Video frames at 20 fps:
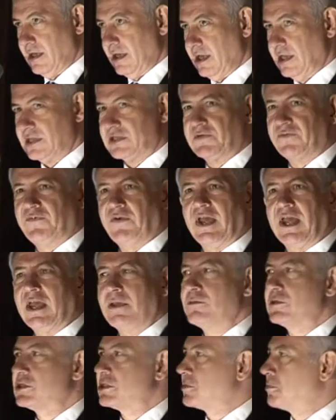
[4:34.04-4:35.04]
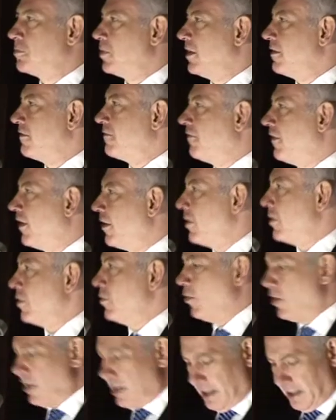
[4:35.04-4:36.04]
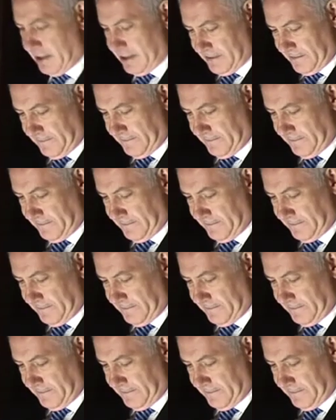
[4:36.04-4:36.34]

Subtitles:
Its fame spread far and wide.